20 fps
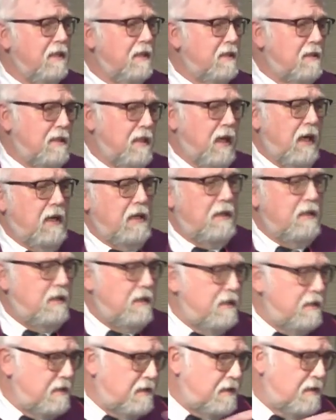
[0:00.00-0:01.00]
is not in
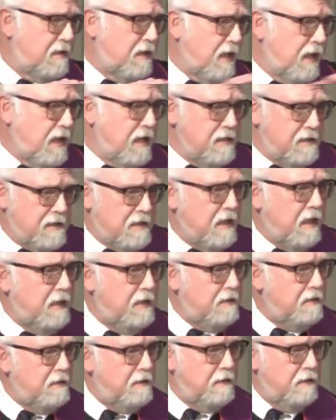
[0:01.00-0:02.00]
his
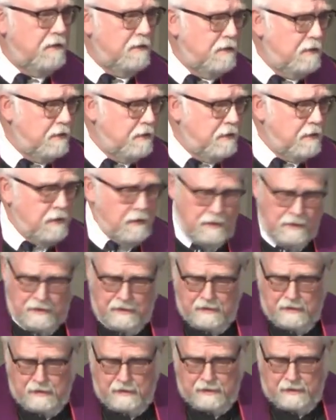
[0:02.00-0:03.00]
eyesight.
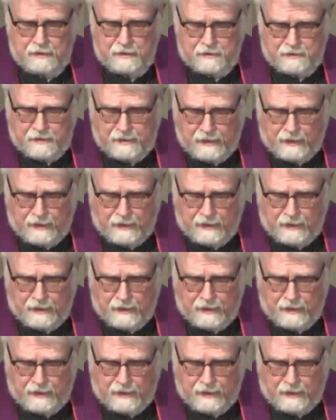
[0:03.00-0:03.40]
He's